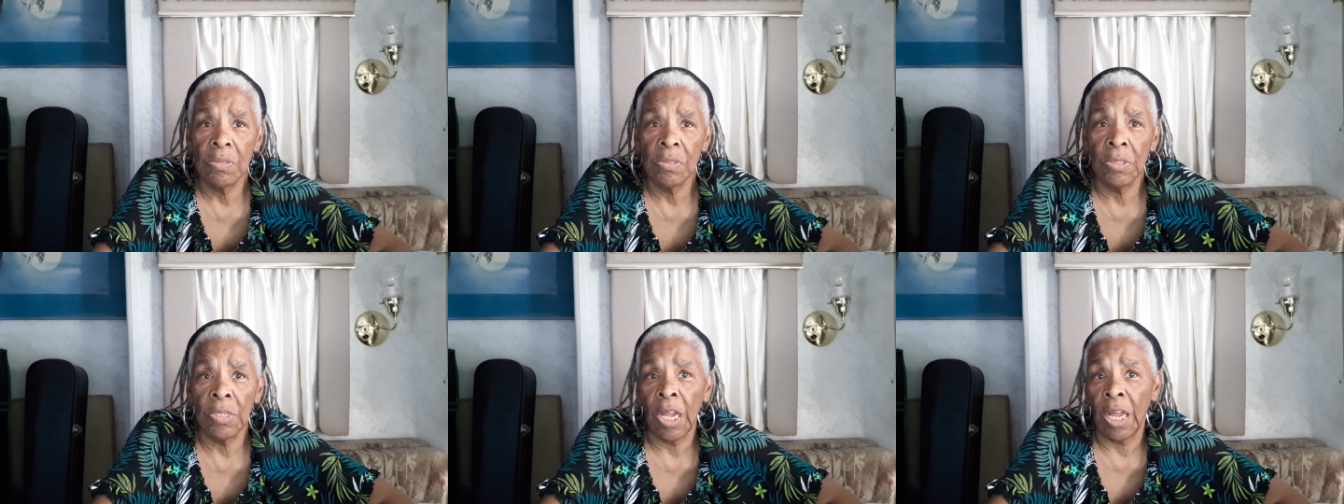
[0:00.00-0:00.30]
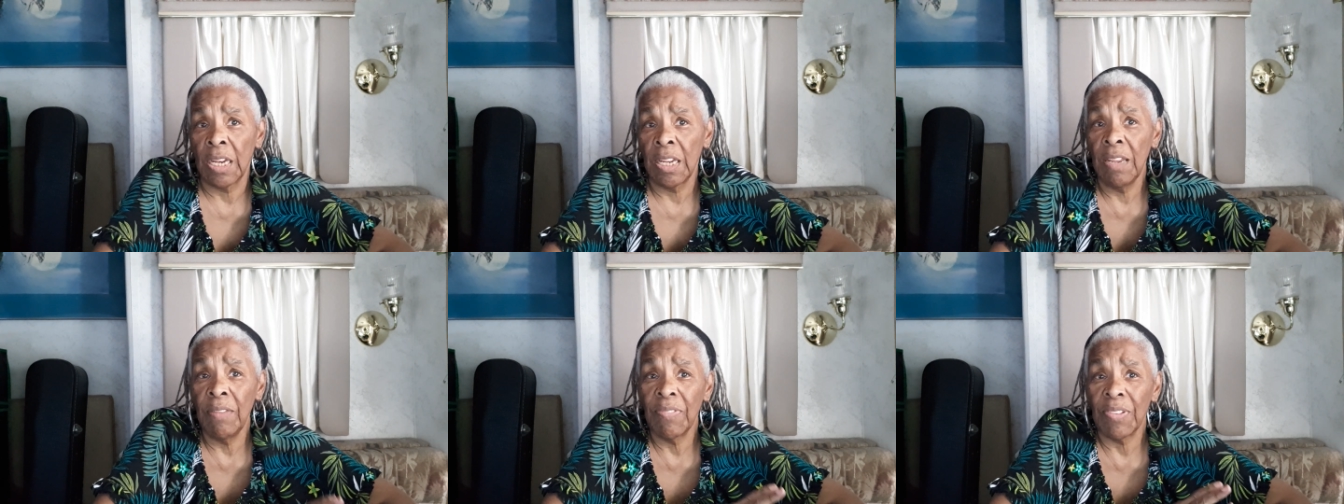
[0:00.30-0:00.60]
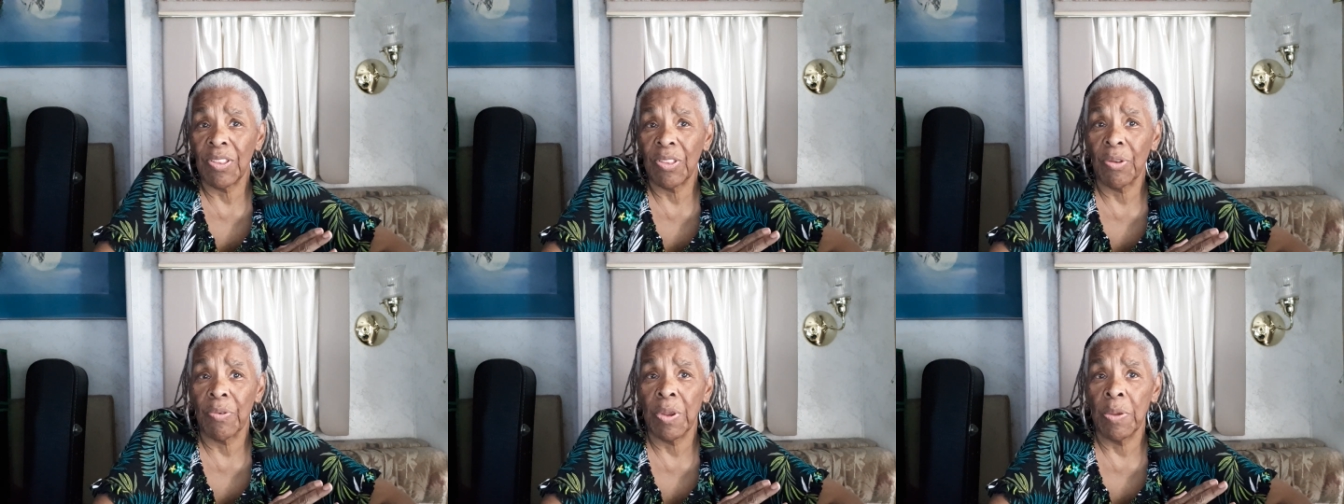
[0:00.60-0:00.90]
Not
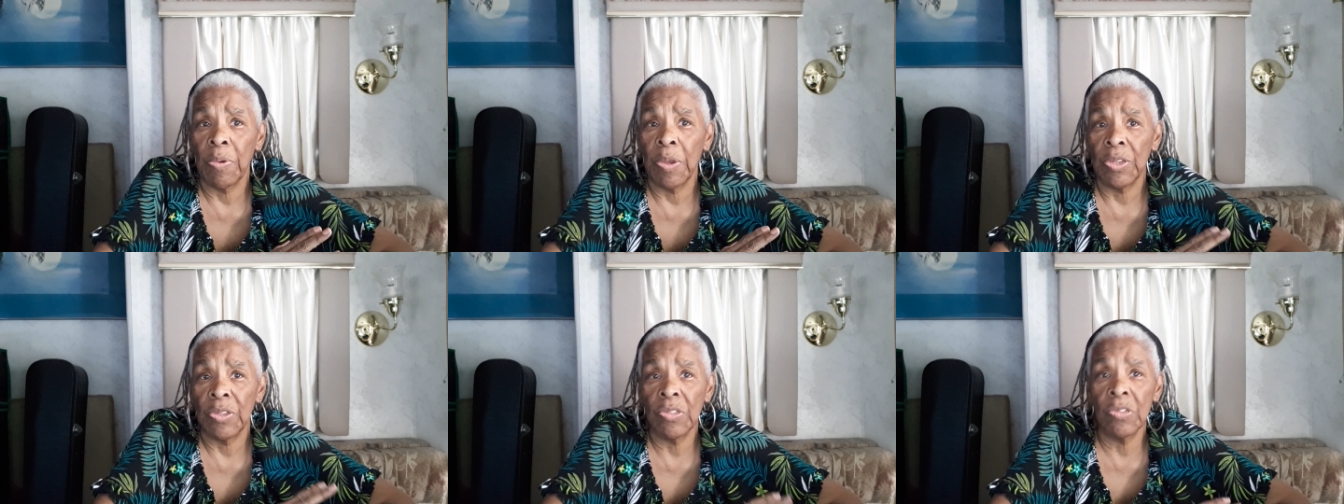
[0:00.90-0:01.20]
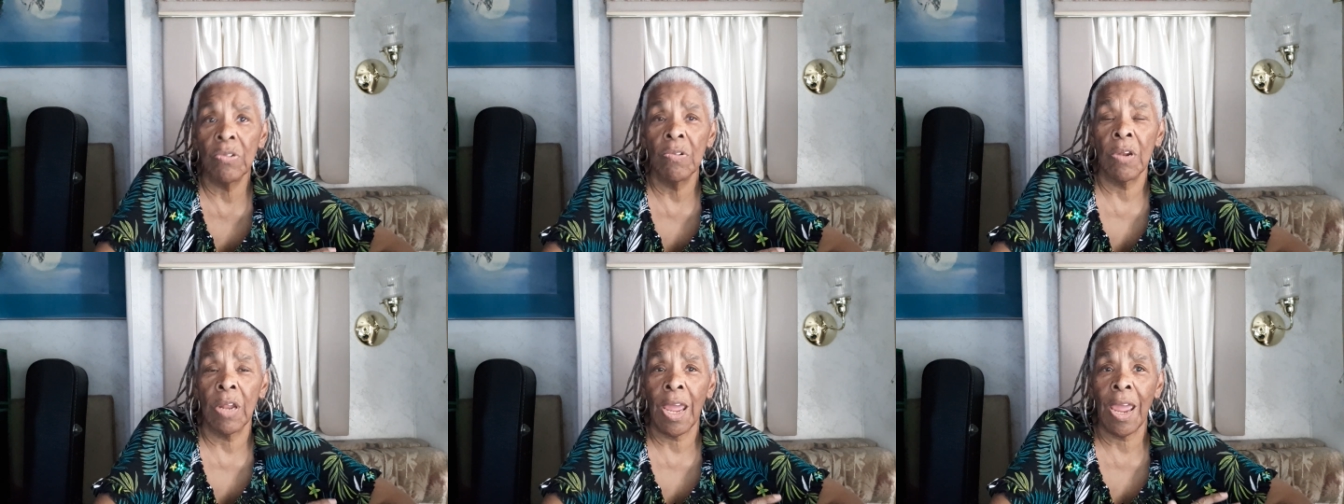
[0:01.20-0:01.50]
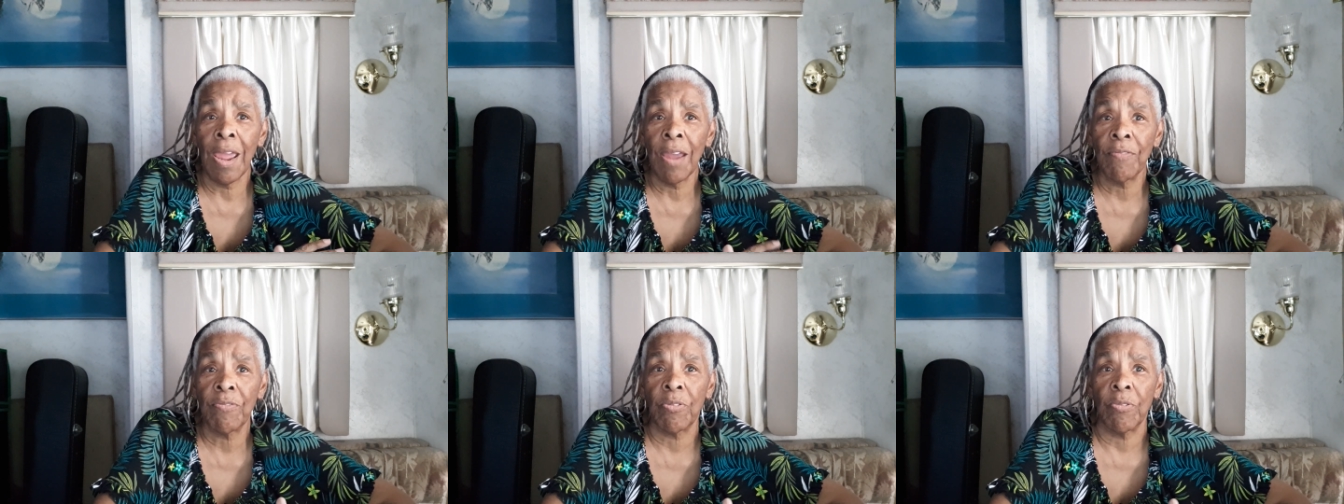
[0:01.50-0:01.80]
even 3 weeks,
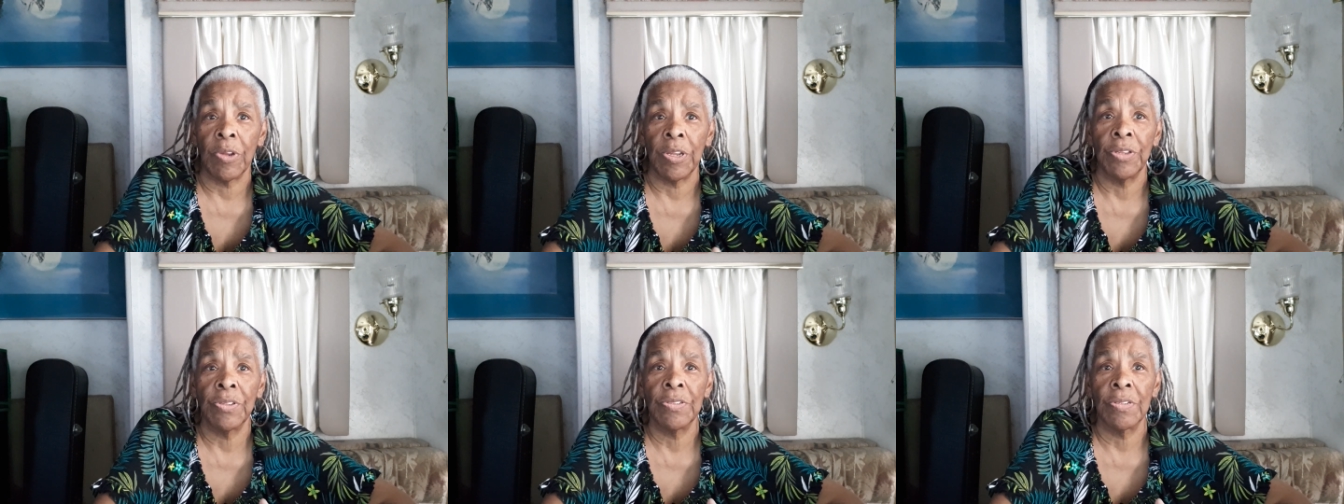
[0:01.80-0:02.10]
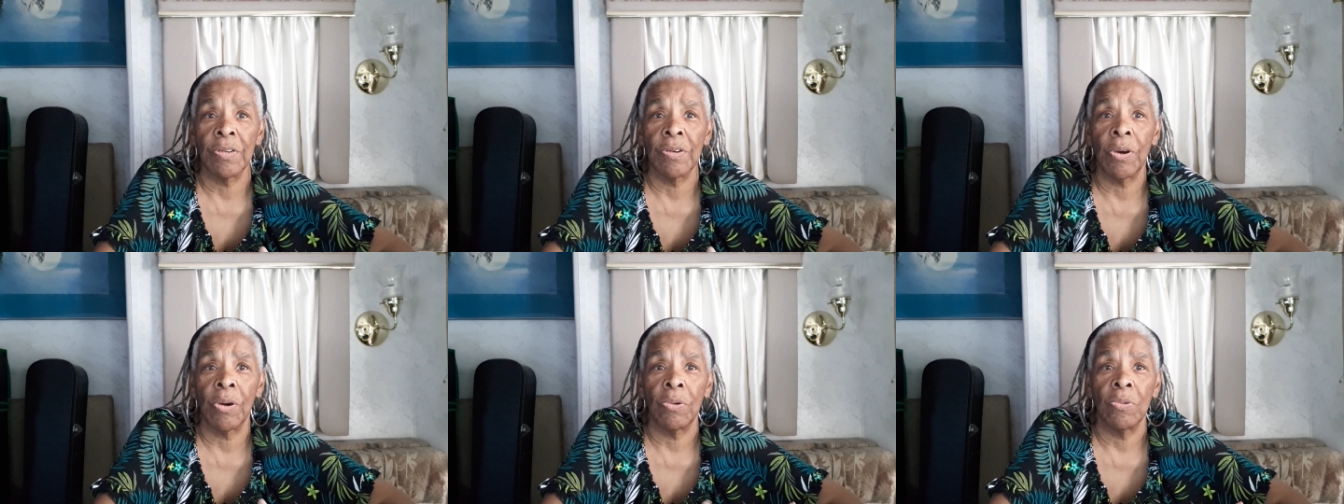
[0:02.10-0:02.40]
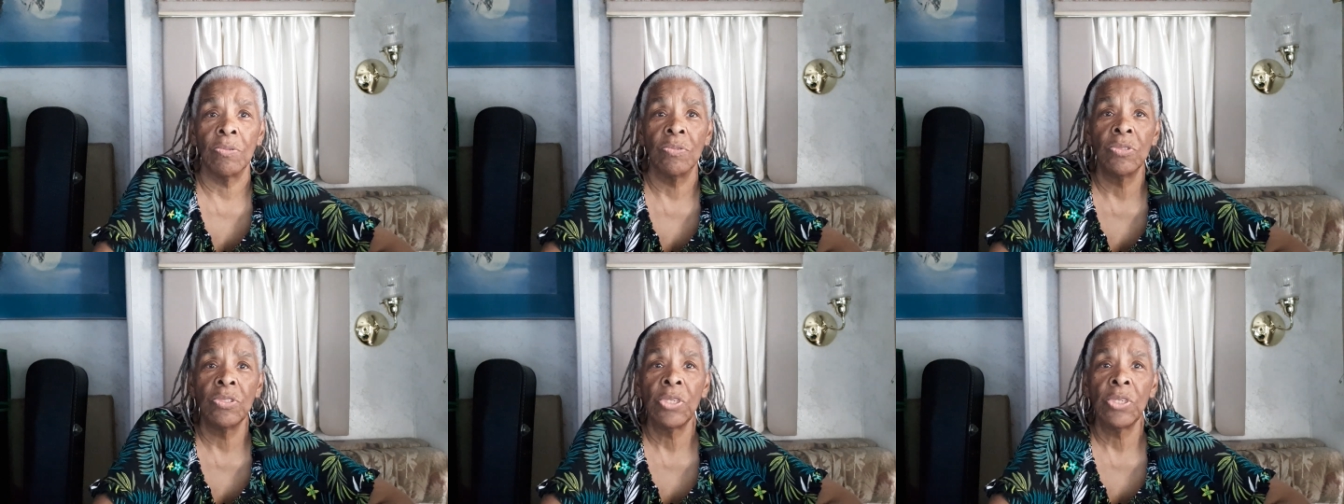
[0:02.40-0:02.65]
2.5 weeks ago.